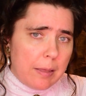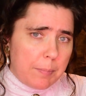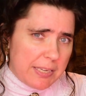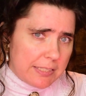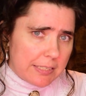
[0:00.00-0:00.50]

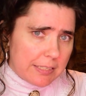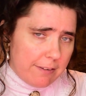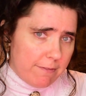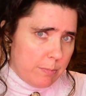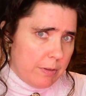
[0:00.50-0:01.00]

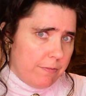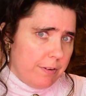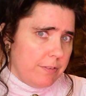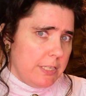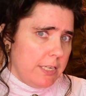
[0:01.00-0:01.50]
basically from the
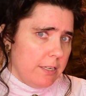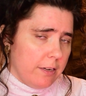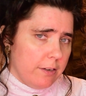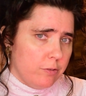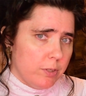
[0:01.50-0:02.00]

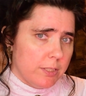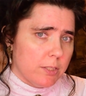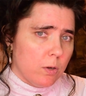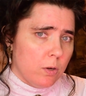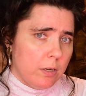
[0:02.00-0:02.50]

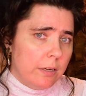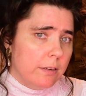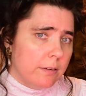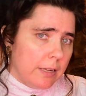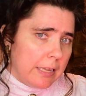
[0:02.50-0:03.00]
1500s on,
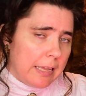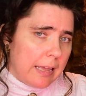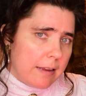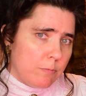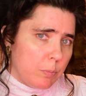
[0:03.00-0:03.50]

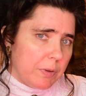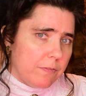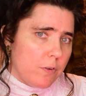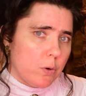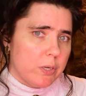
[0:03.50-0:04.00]
and we'll be
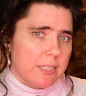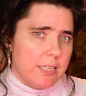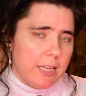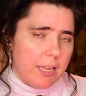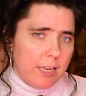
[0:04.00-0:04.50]

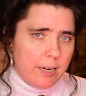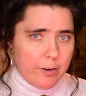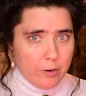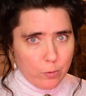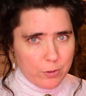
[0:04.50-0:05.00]
focusing in
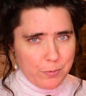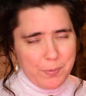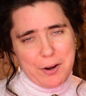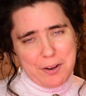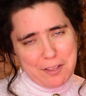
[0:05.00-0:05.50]
on North
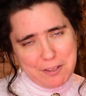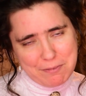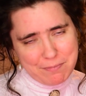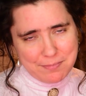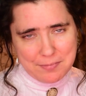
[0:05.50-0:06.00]
America,
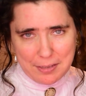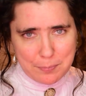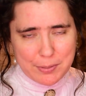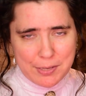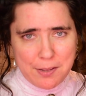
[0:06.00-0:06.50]

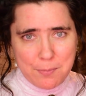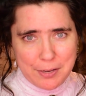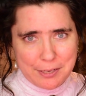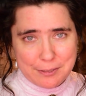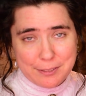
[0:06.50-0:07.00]
that being
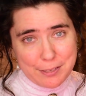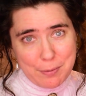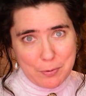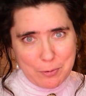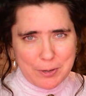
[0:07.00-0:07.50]
my
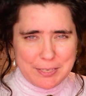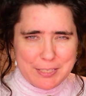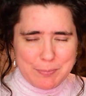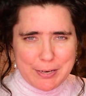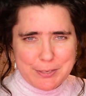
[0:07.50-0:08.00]
number one
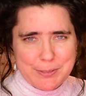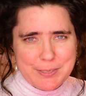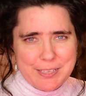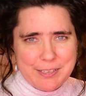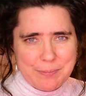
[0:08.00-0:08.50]

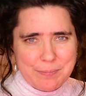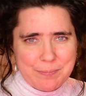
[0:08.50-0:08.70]
specialty.